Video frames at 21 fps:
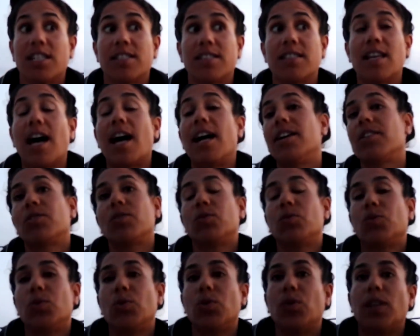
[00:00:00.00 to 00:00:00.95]
started
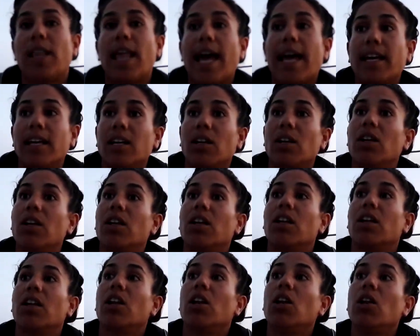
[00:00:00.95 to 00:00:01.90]
to like
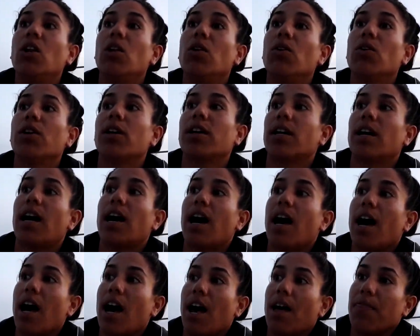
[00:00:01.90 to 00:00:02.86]
look
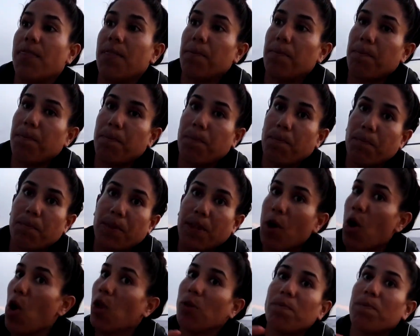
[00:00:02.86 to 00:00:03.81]
at the
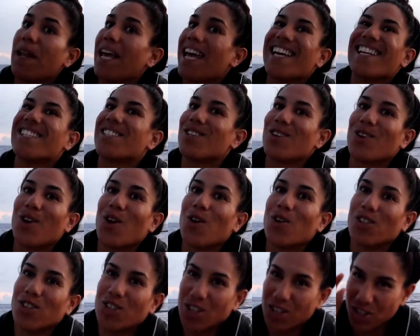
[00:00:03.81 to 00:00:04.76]
whole place, you
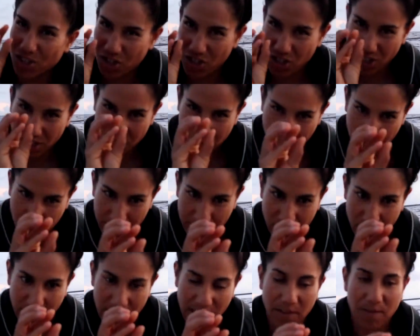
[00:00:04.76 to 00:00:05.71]
know, not just the
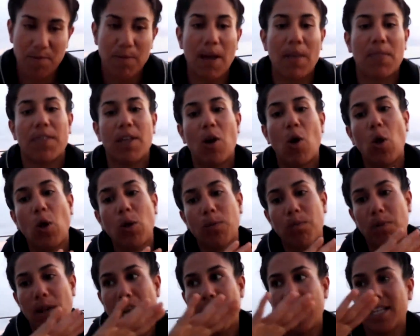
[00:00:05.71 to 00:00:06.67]
petroglyph, but the whole
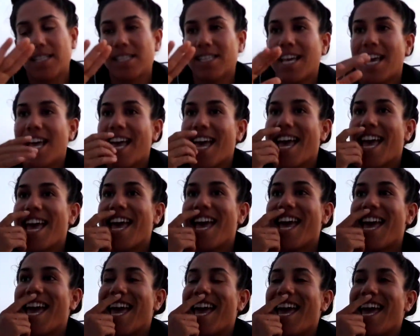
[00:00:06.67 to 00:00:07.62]
place.
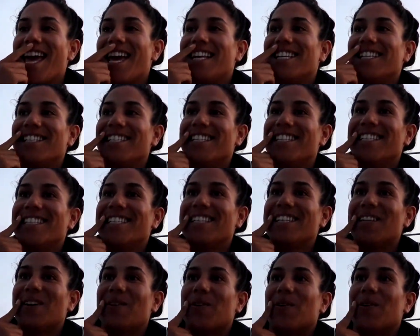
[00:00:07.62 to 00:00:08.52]
And